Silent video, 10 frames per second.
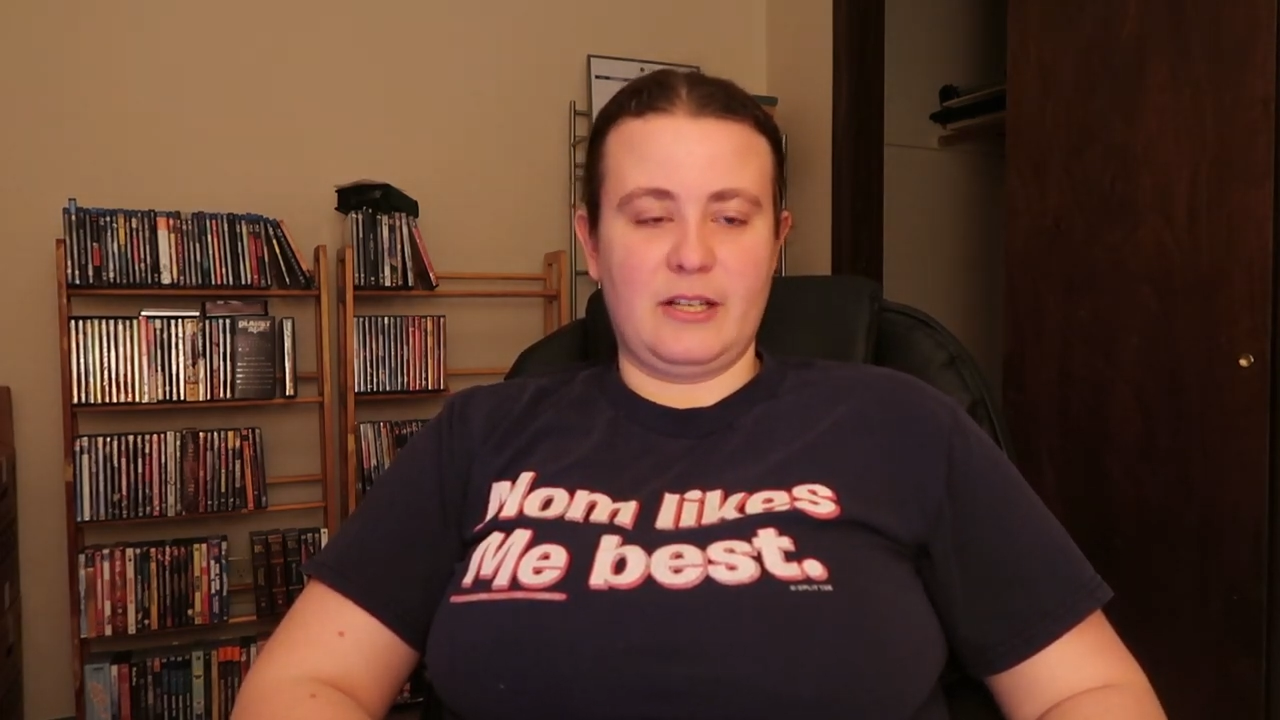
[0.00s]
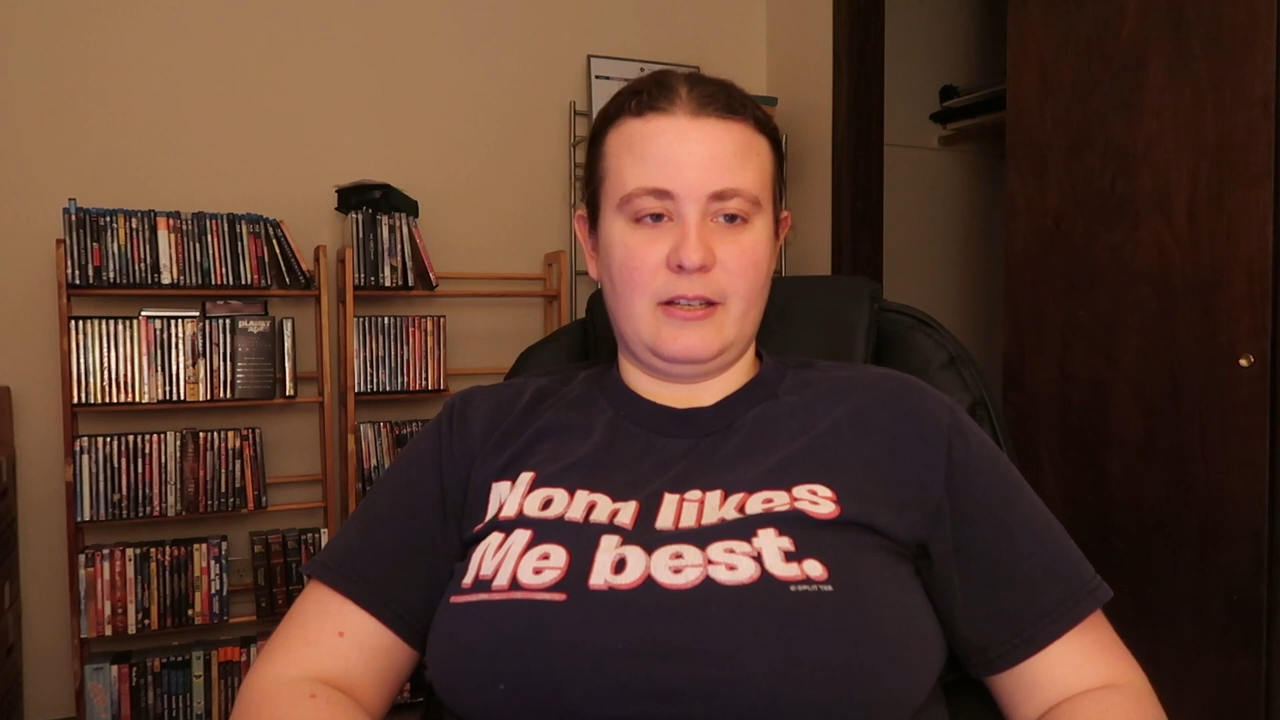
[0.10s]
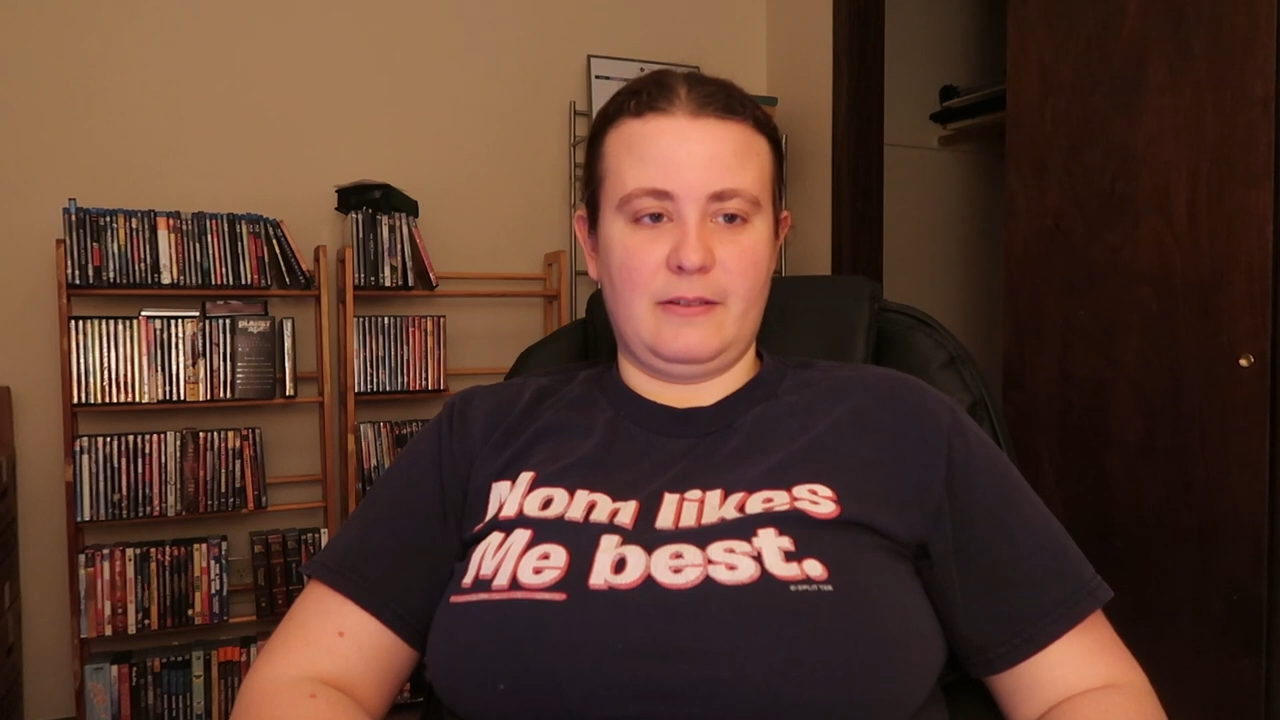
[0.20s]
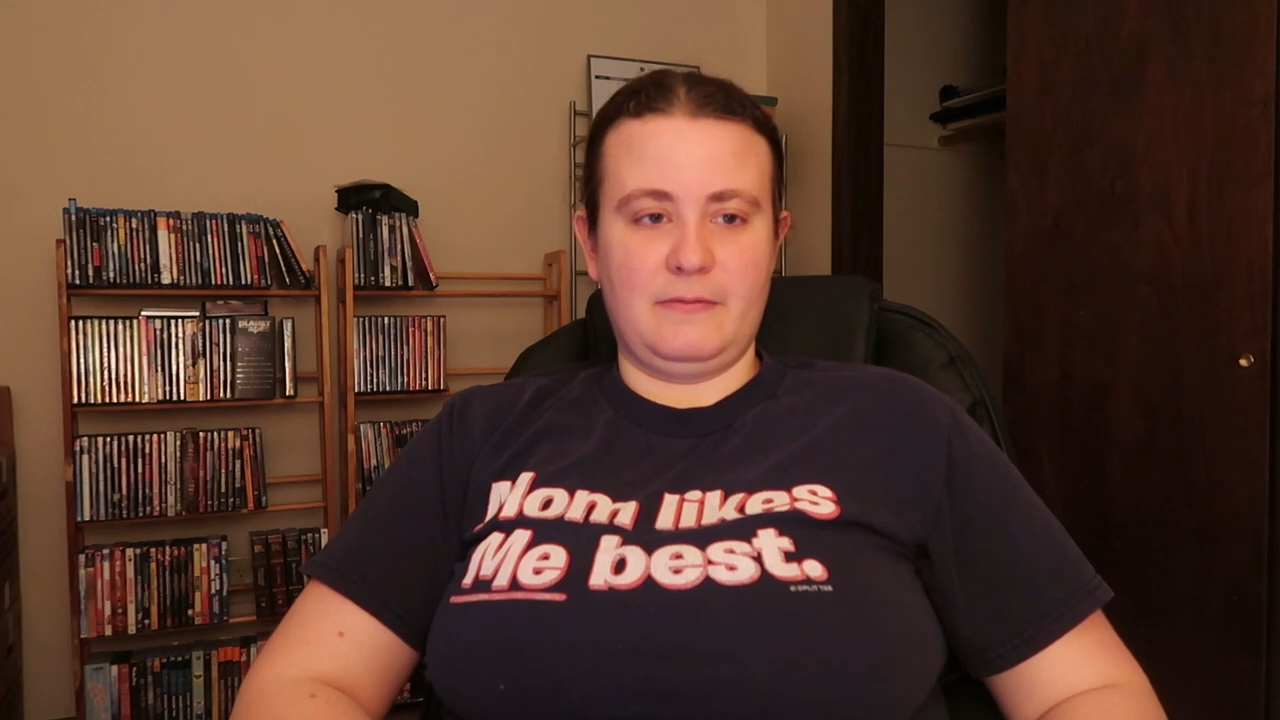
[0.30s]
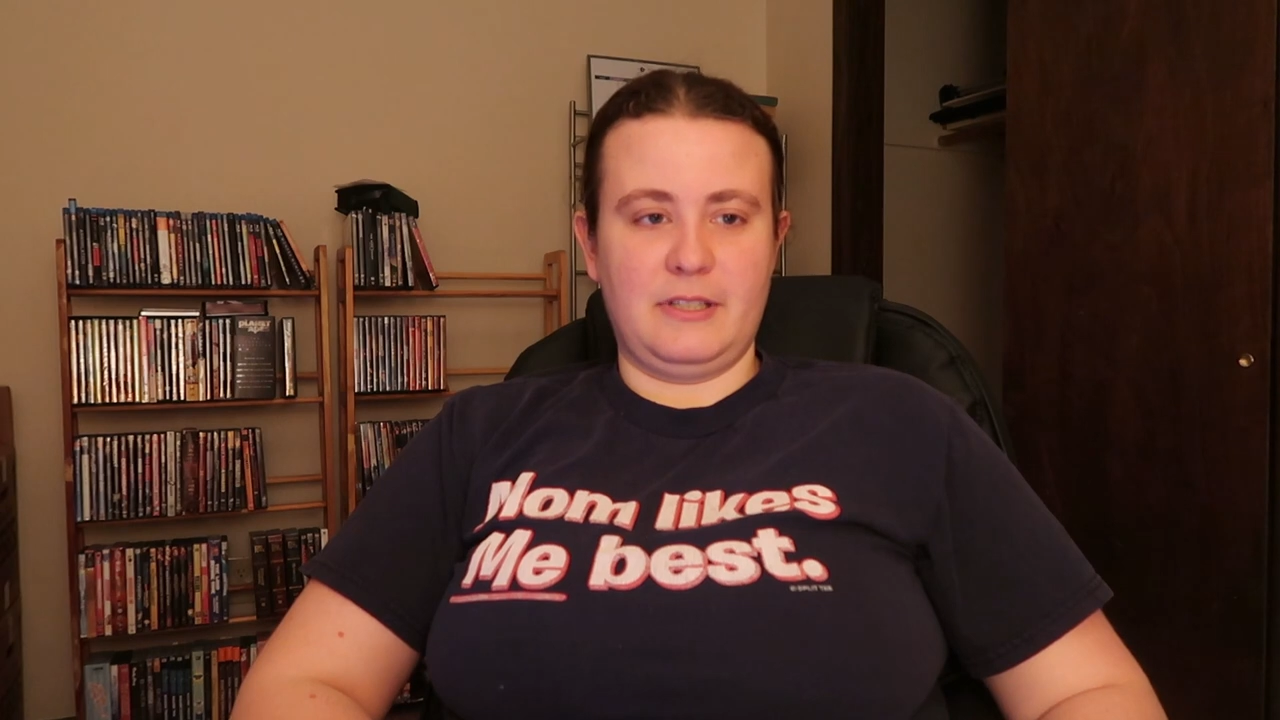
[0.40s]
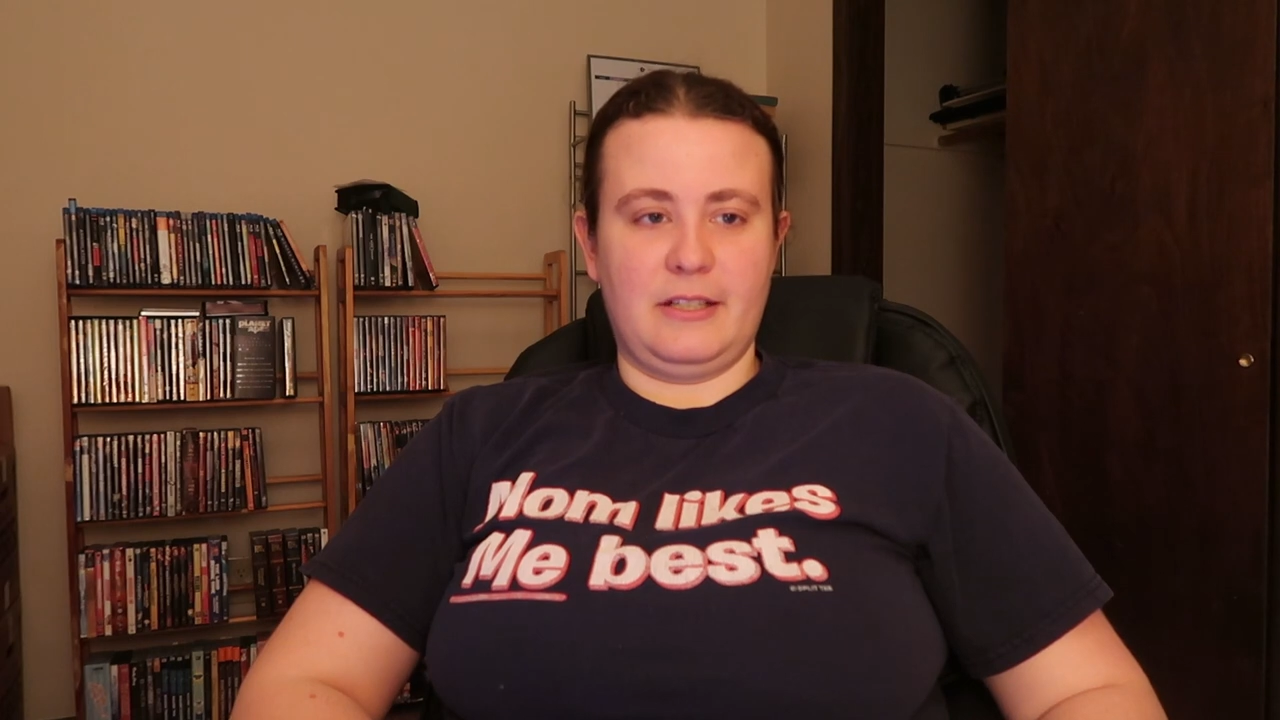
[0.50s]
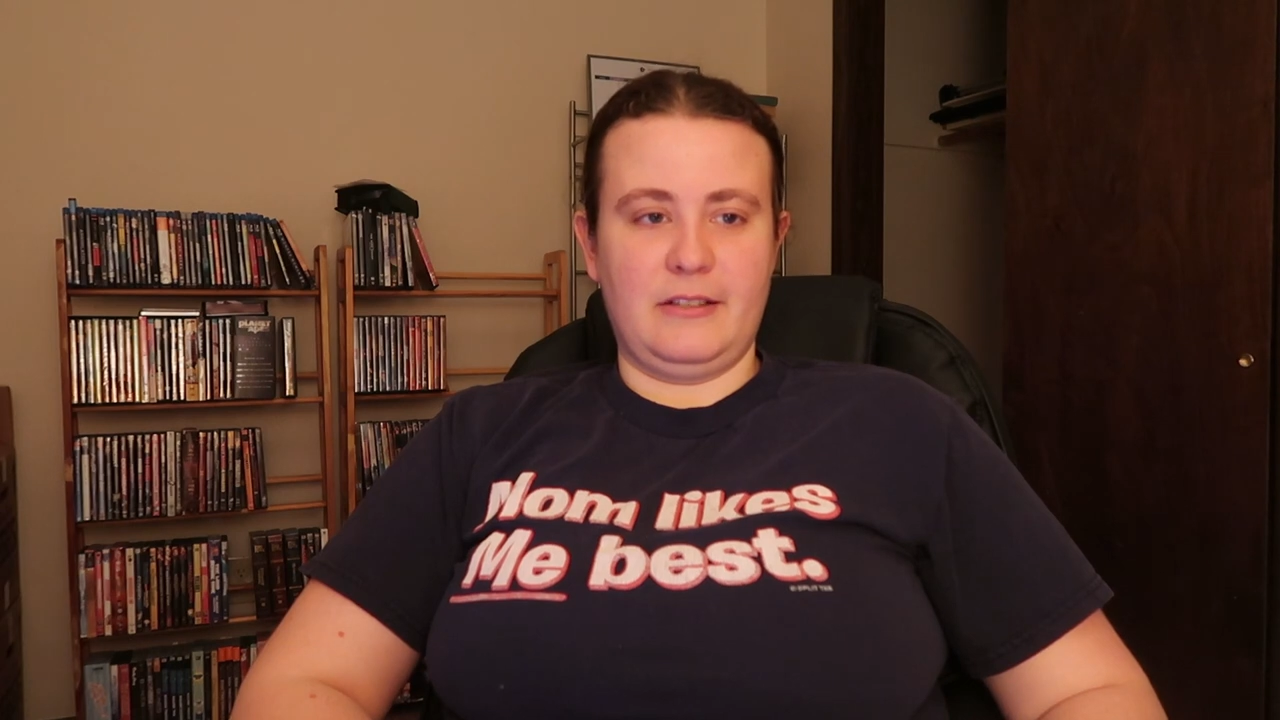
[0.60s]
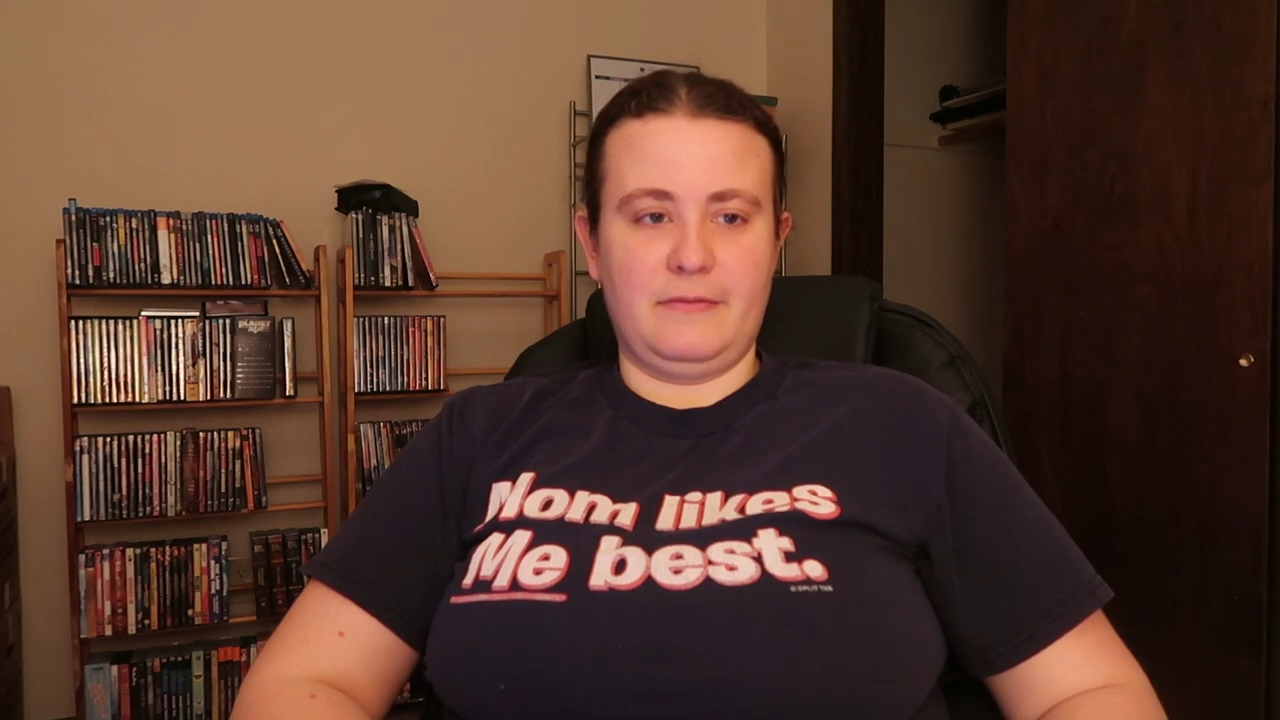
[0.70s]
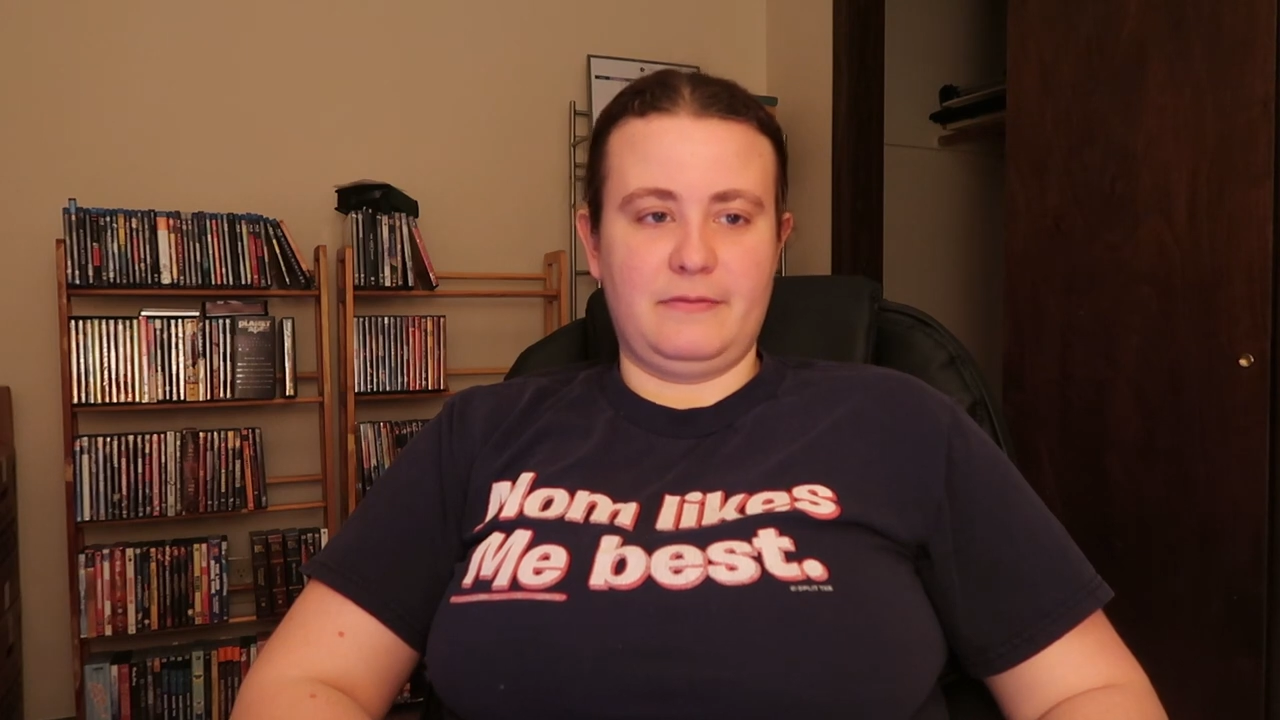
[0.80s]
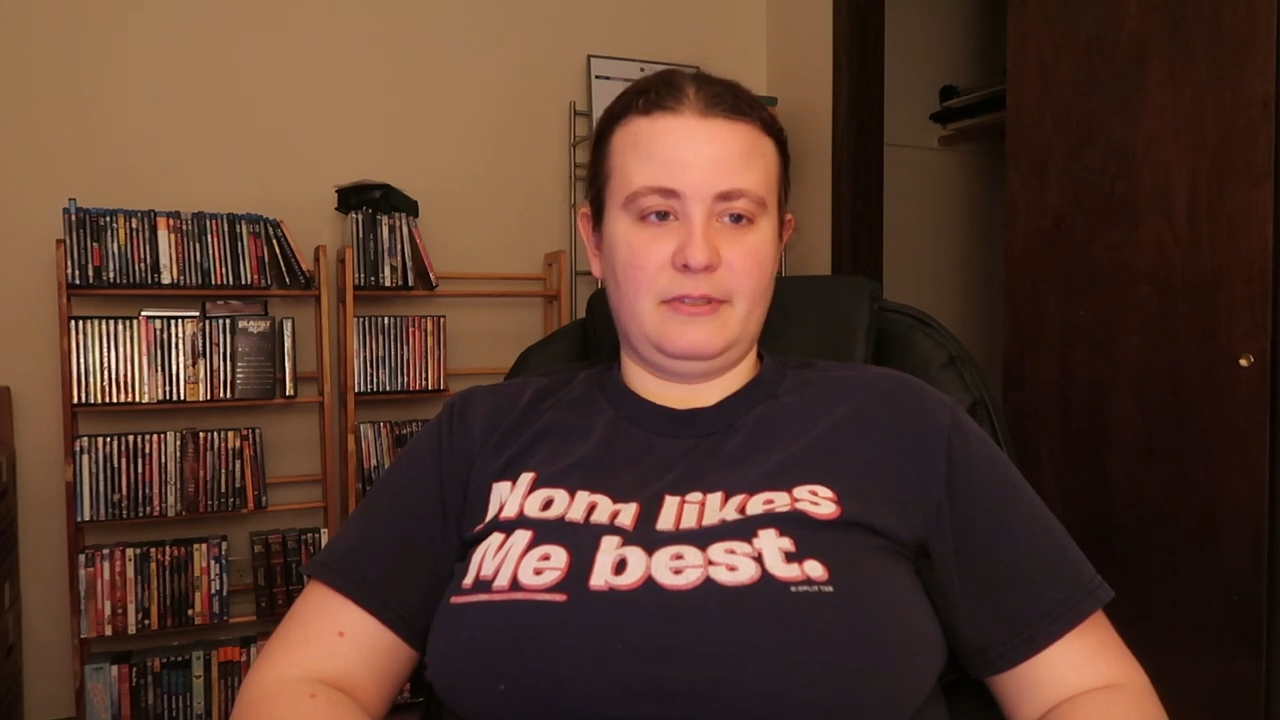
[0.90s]

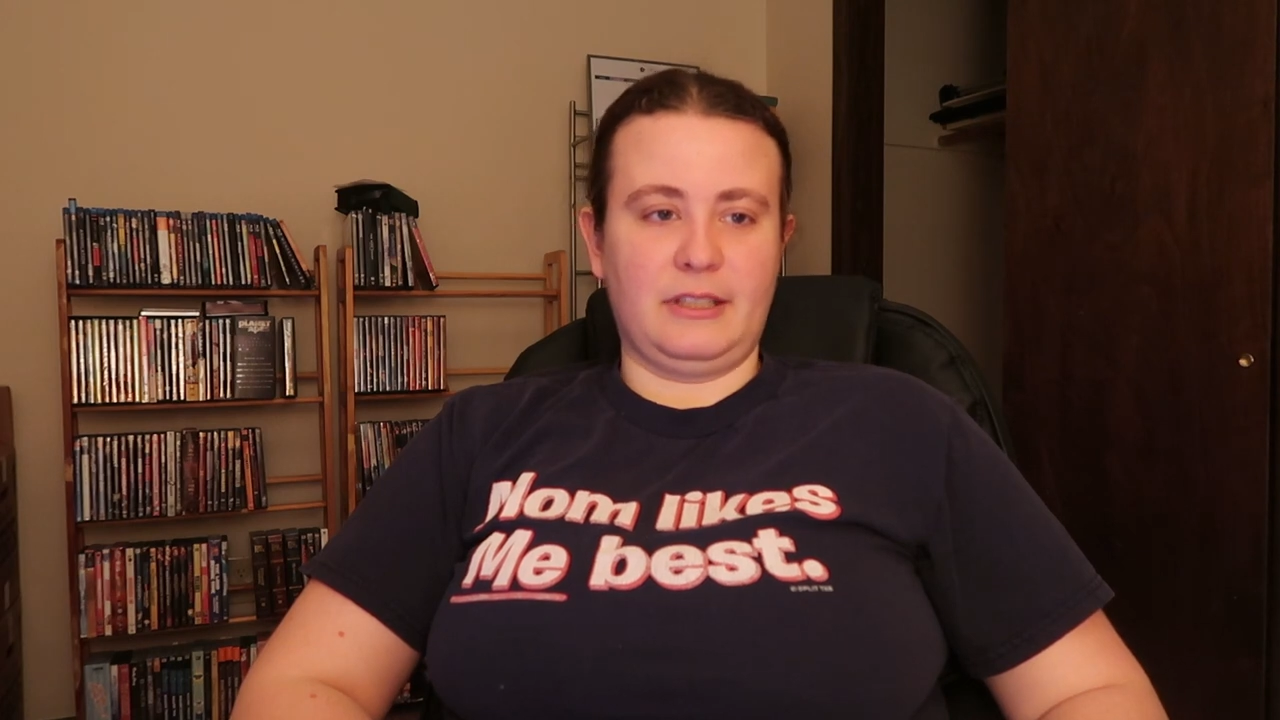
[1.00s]
of